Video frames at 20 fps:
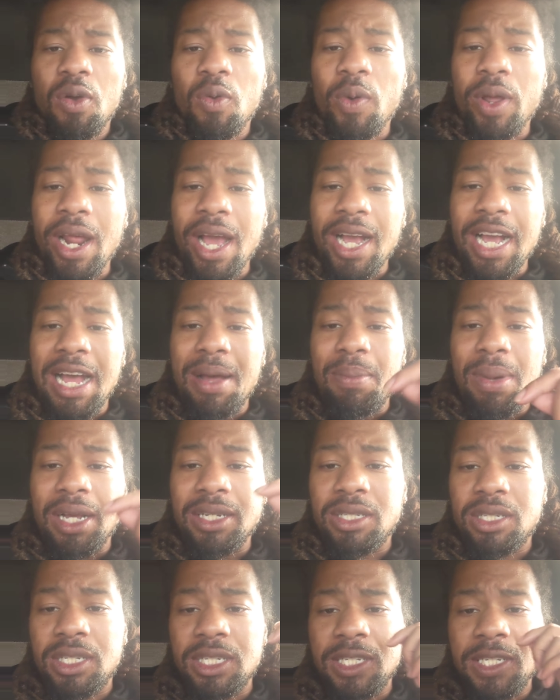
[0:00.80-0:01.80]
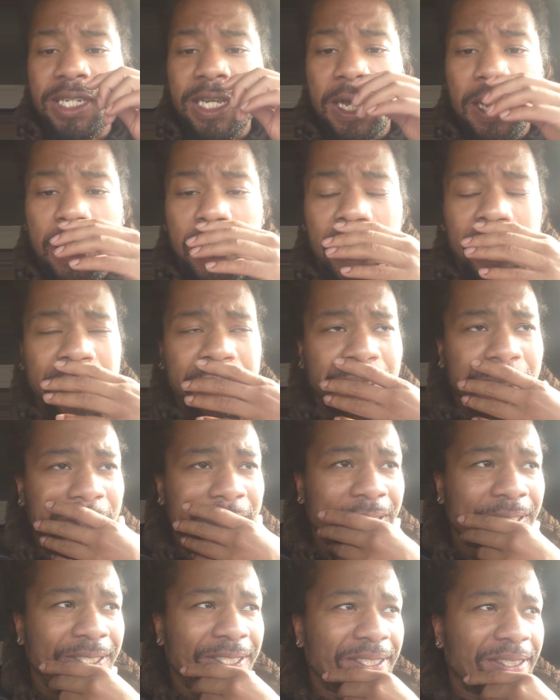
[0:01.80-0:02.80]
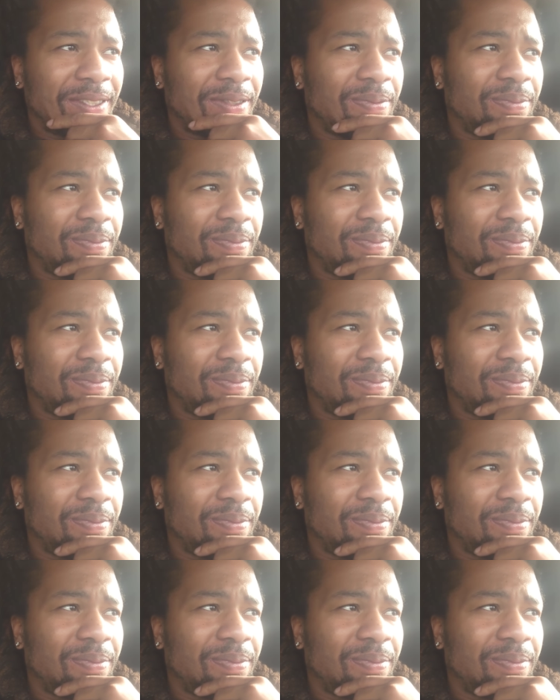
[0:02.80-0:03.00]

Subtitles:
When I got my CDL license,